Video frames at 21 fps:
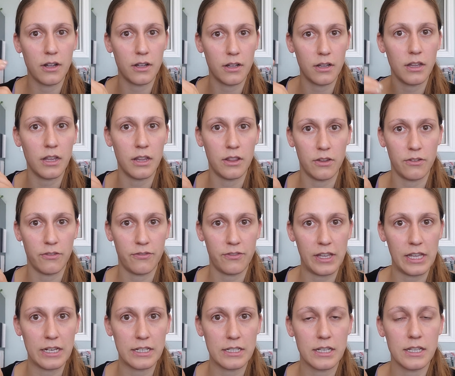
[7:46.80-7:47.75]
in the
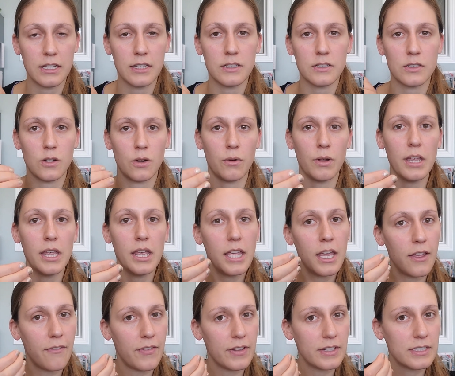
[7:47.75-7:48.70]
feet. So
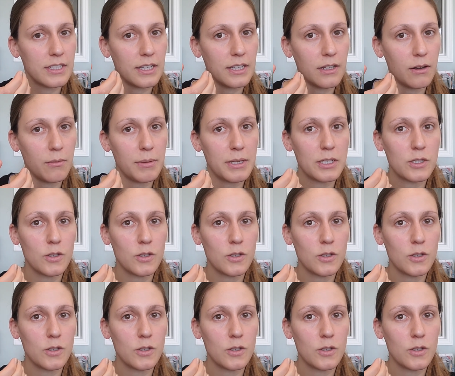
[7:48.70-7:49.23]
if it's a little bit